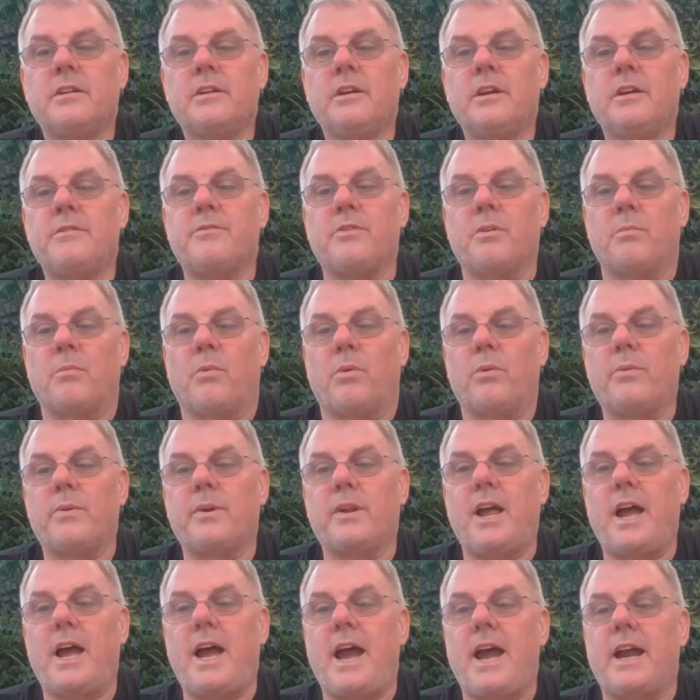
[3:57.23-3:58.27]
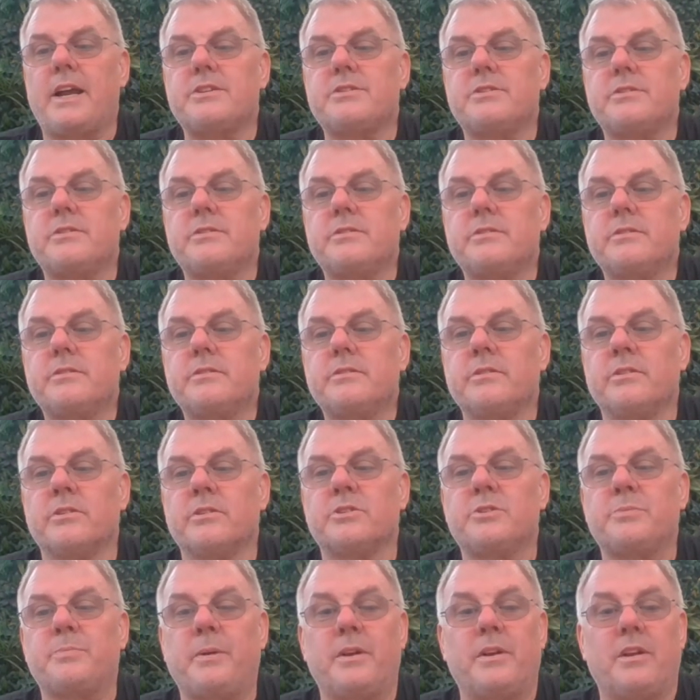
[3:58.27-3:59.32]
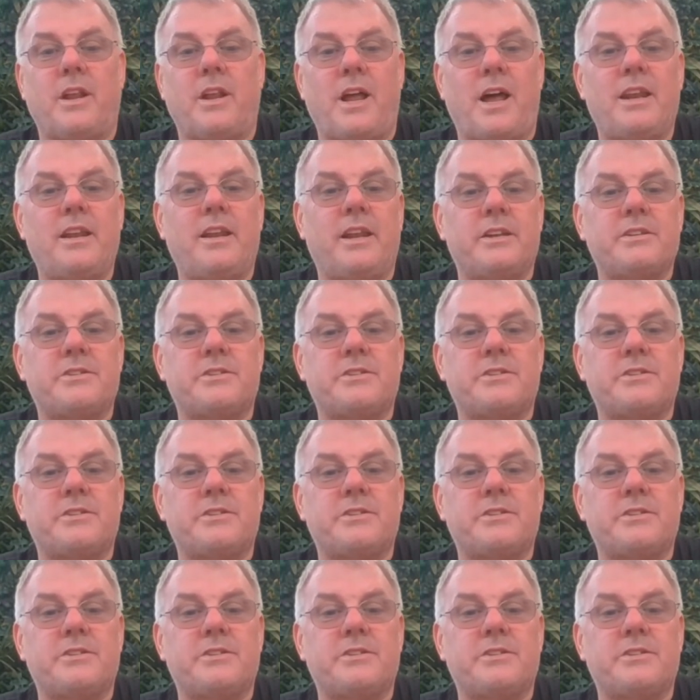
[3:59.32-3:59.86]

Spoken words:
If you're more relaxed, you'll expend a lot less